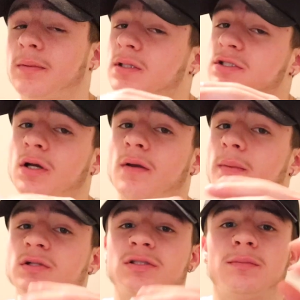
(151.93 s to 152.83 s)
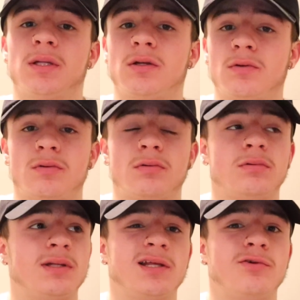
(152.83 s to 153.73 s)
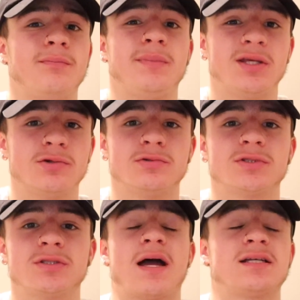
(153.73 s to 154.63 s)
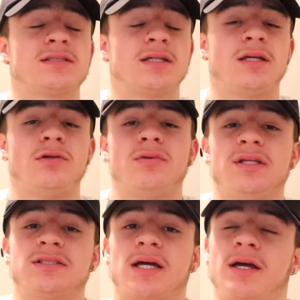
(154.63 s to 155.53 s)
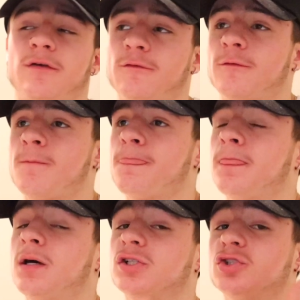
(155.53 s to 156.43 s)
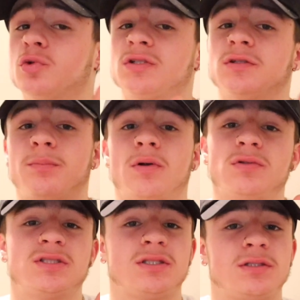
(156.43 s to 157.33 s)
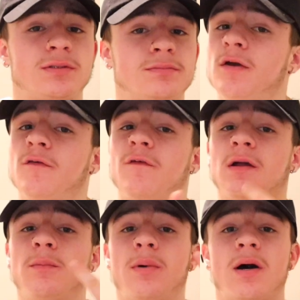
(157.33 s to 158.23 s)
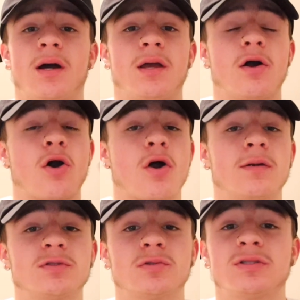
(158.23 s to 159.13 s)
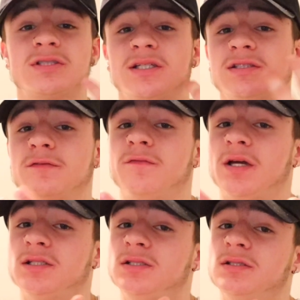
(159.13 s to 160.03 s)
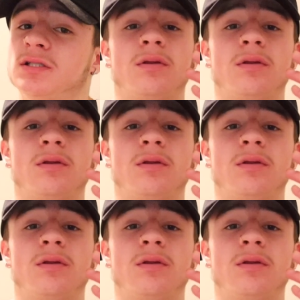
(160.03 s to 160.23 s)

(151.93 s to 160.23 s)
I'm not talking about some little meals. I say you need to have a source of protein followed by a carb source and some veggies.